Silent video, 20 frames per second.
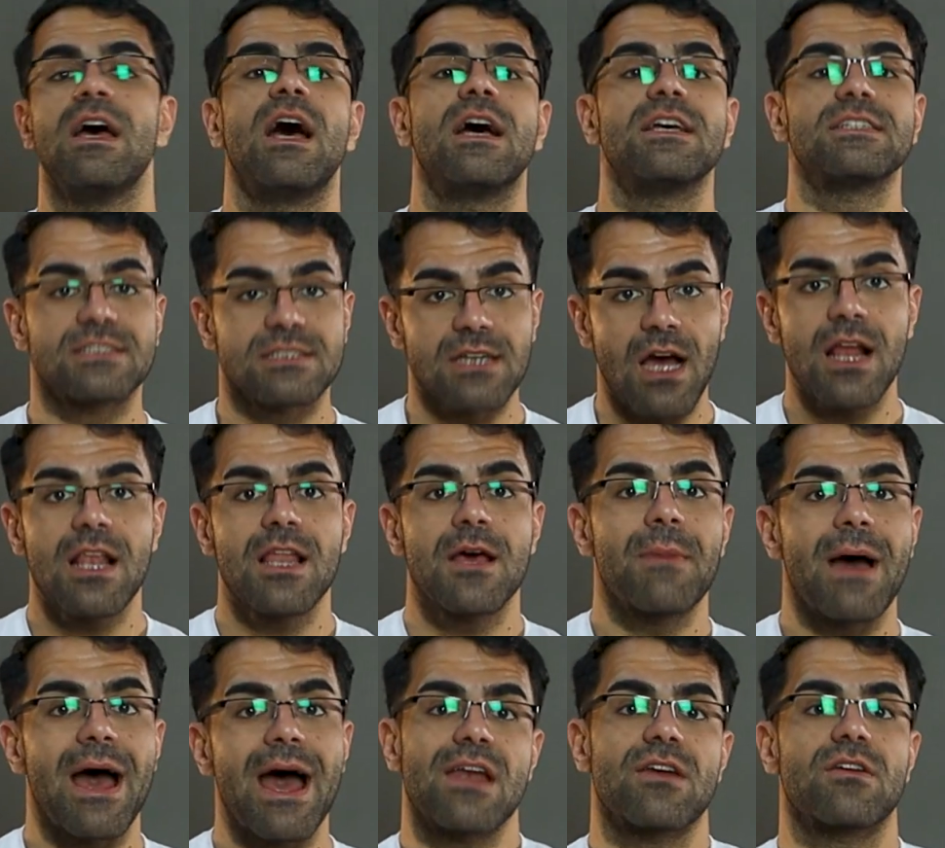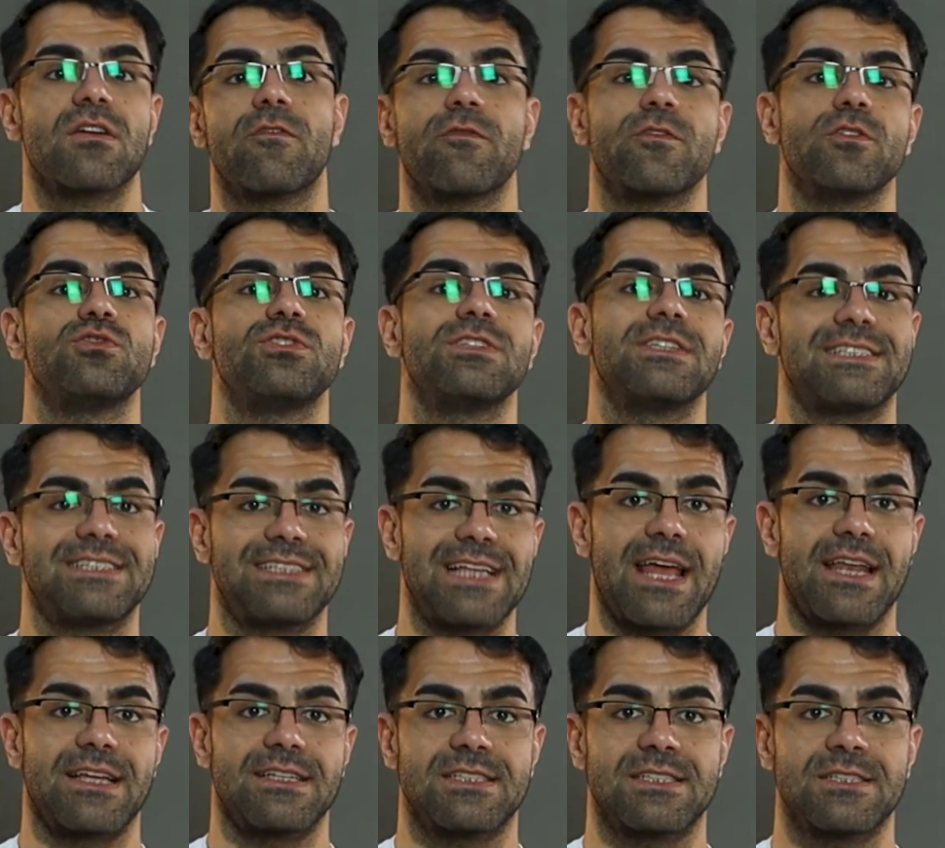Asylum and refugee
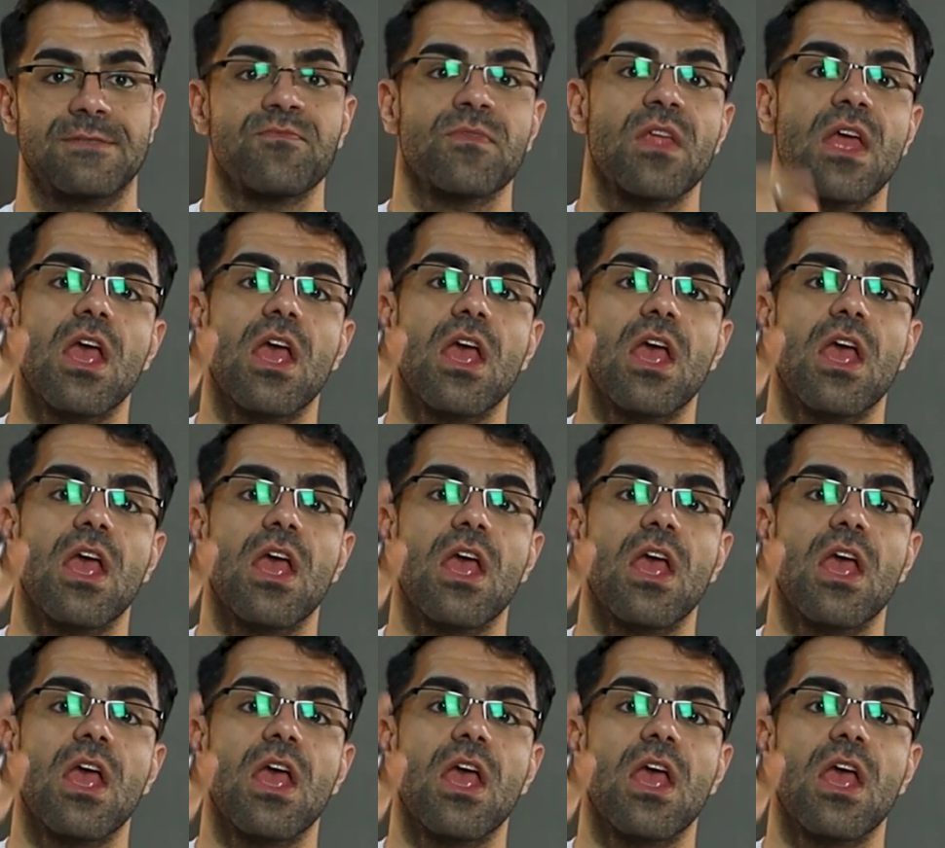status.